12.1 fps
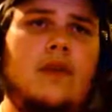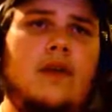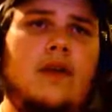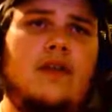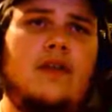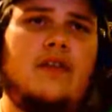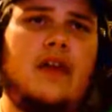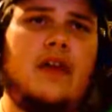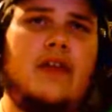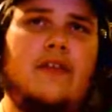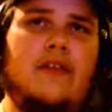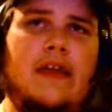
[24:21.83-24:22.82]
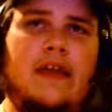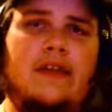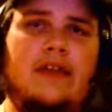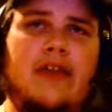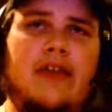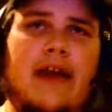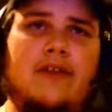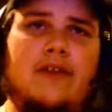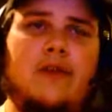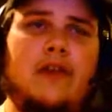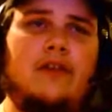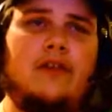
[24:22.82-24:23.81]
It's kind of the saddest
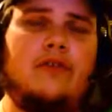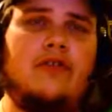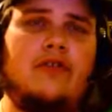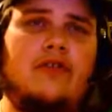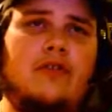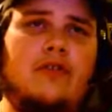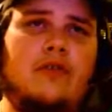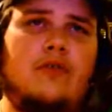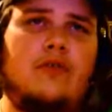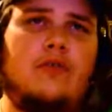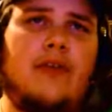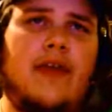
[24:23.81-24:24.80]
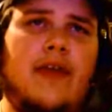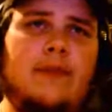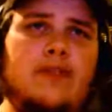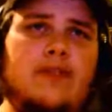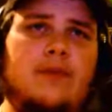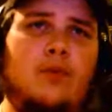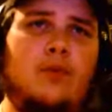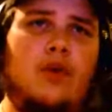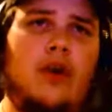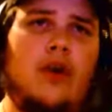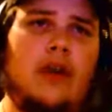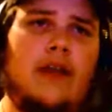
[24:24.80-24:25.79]
way to lose, is due to a spread damage support
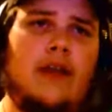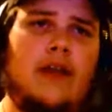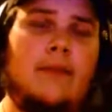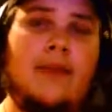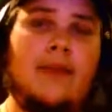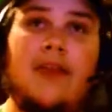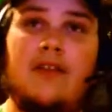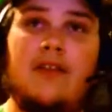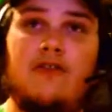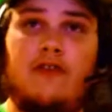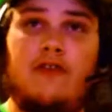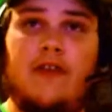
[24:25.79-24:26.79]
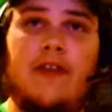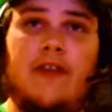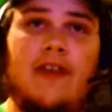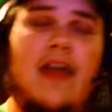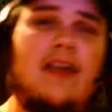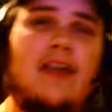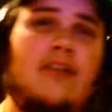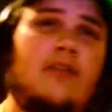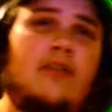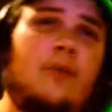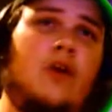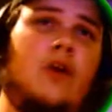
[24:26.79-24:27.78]
Arcanine, but that does reveal that that is a
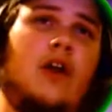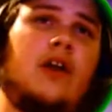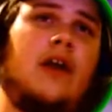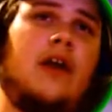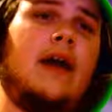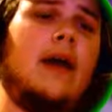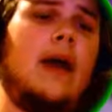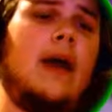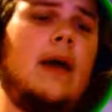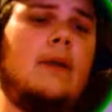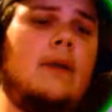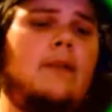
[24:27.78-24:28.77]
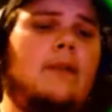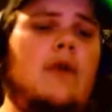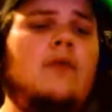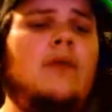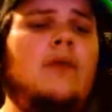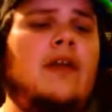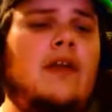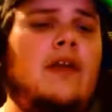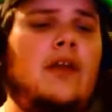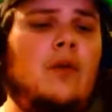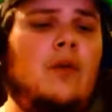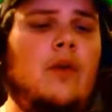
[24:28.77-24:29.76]
support Arcanine, probably
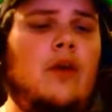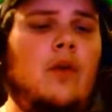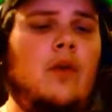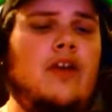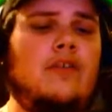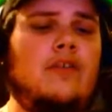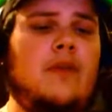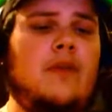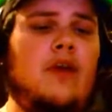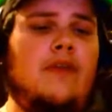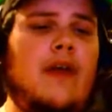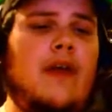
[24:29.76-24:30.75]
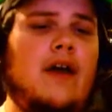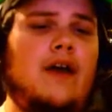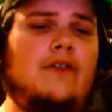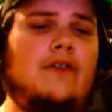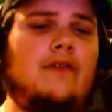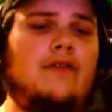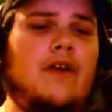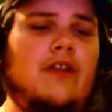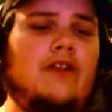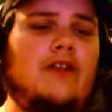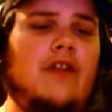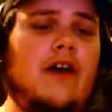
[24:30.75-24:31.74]
carrying Will-O-Wisp and all that other fun
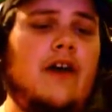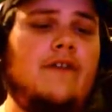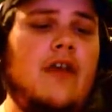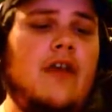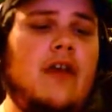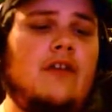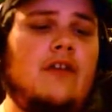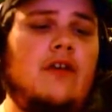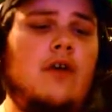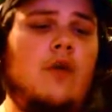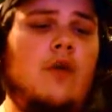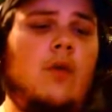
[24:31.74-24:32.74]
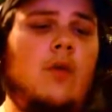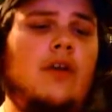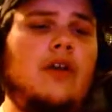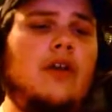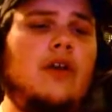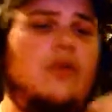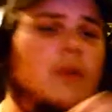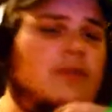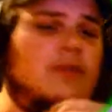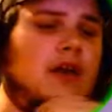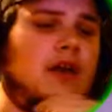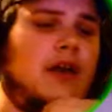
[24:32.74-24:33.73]
stuff. So we're going to go into
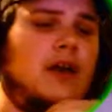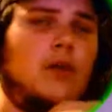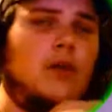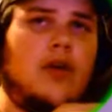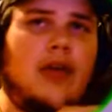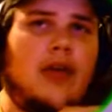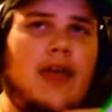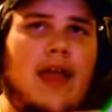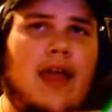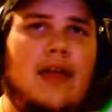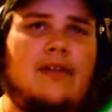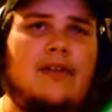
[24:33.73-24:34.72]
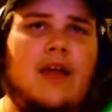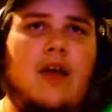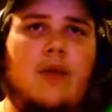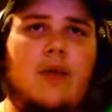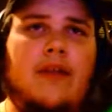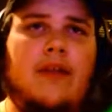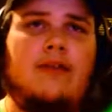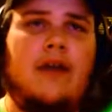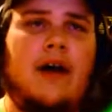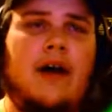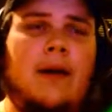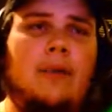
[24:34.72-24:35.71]
Whimsicott here. We're going to get a Tailwind
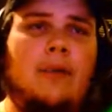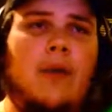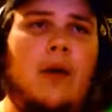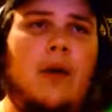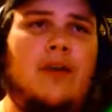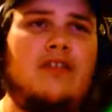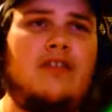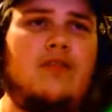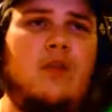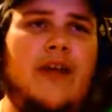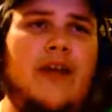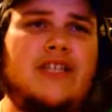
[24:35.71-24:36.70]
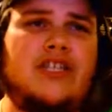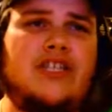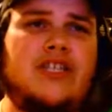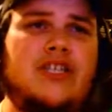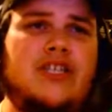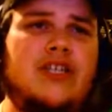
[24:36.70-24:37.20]
up while we switch